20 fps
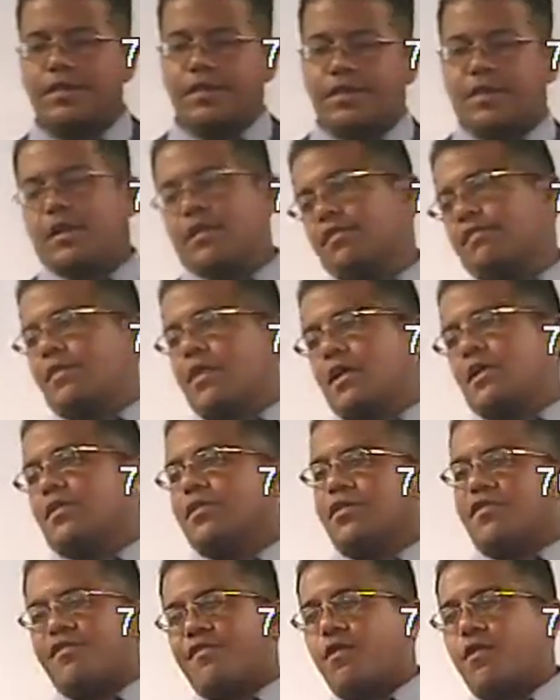the you know
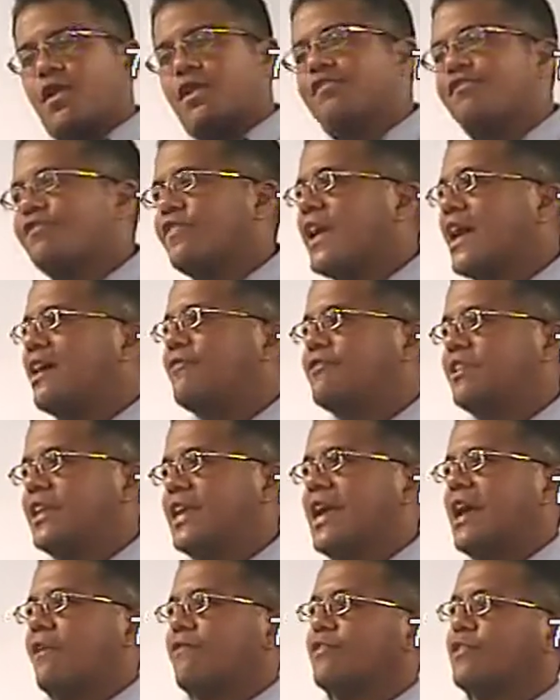the four to five in
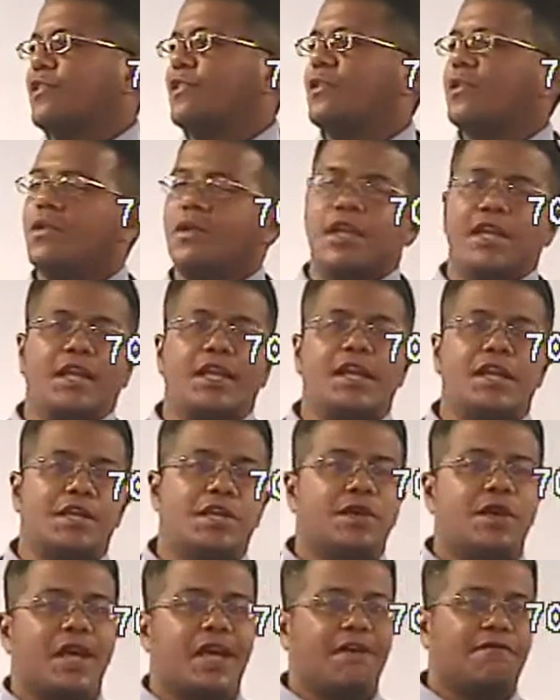the afternoon, and then
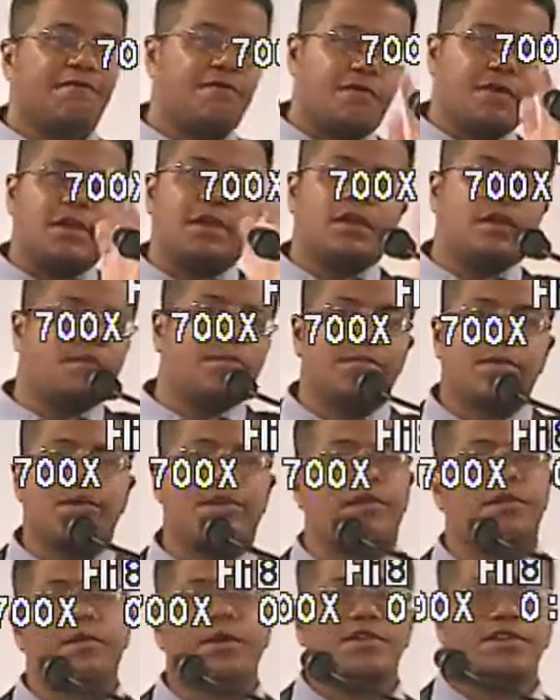you'd have you know,
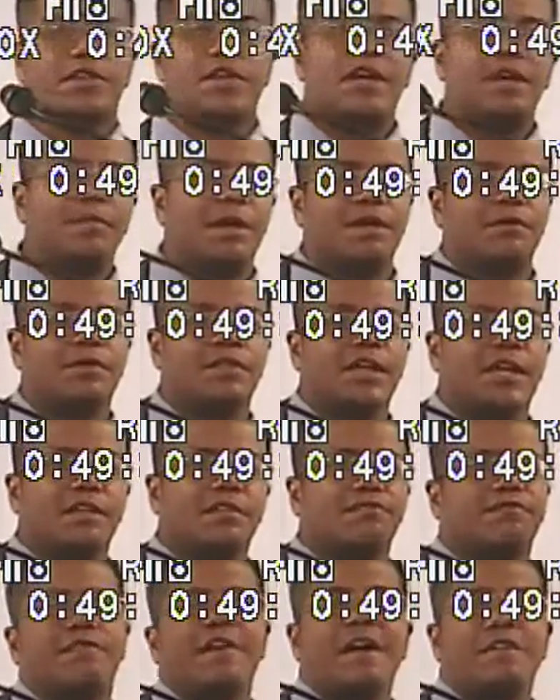brother Chris you had maybe like
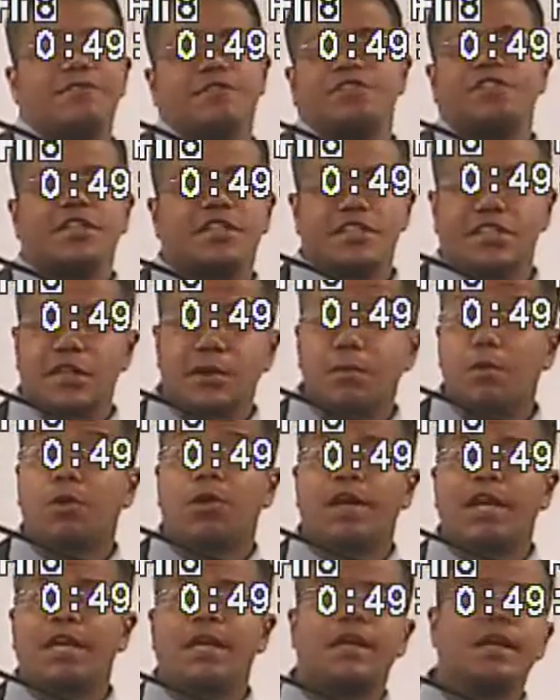five or six in the
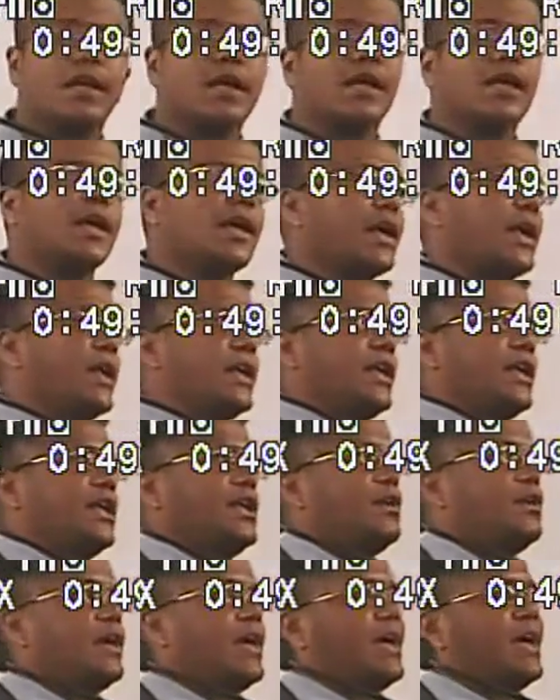morning, and then
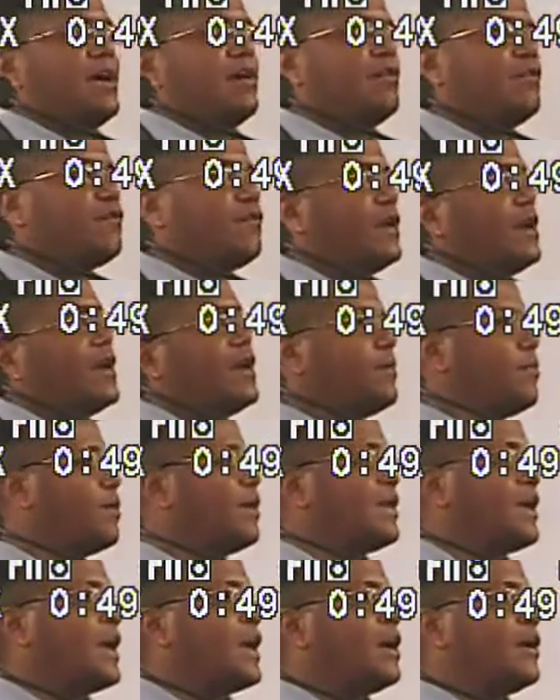you'd have uh,
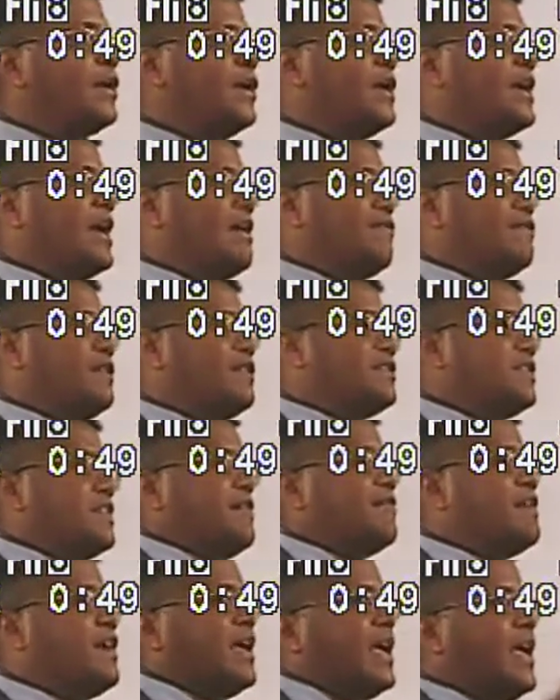brother Al you'd have the
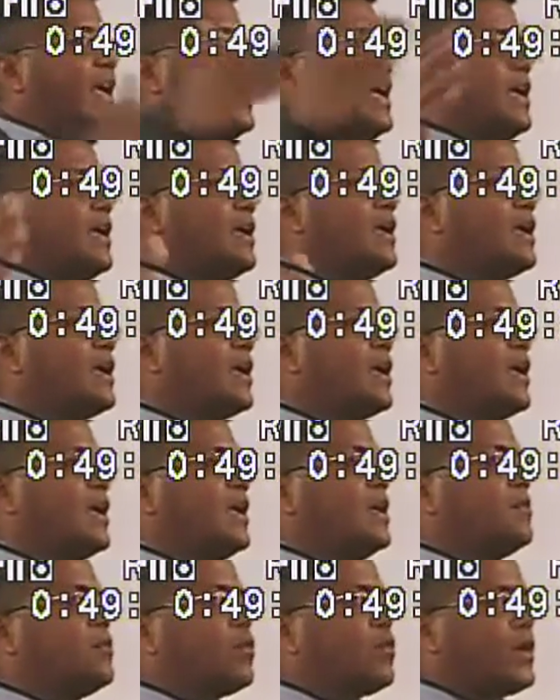seven to eight in
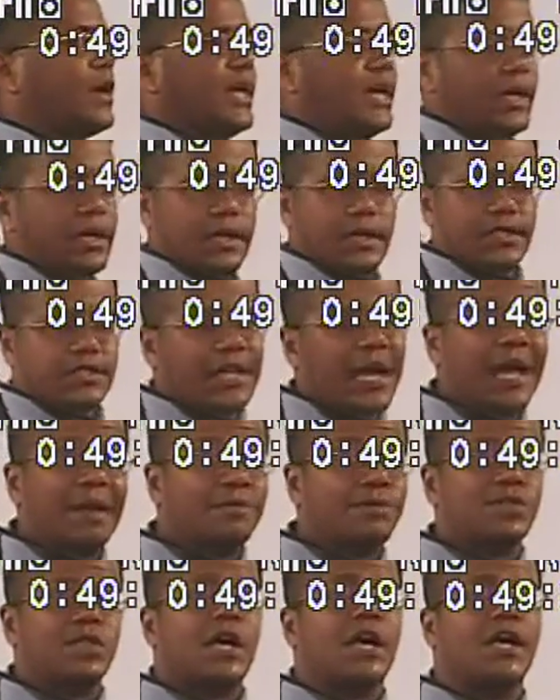the morning time
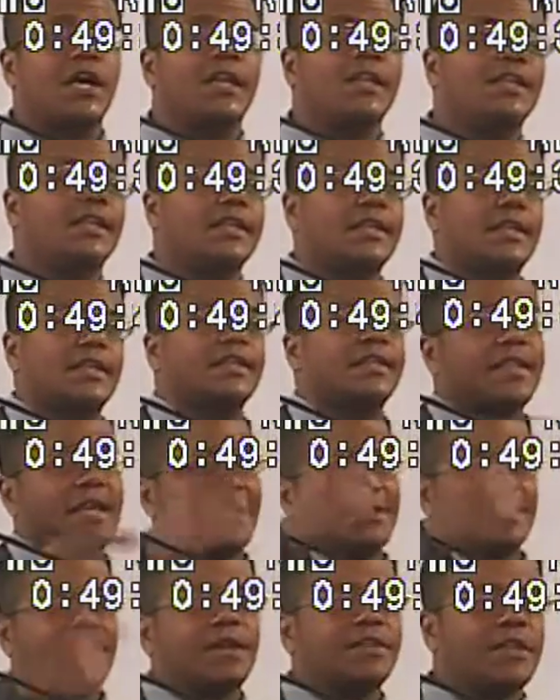slot, and
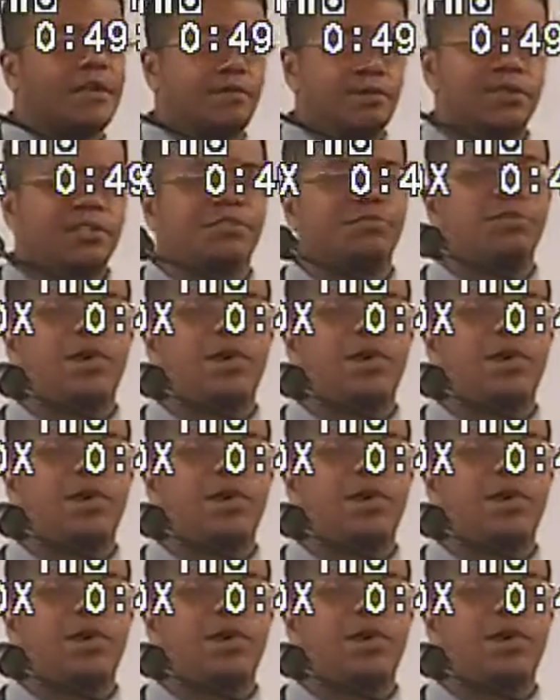that's how they would just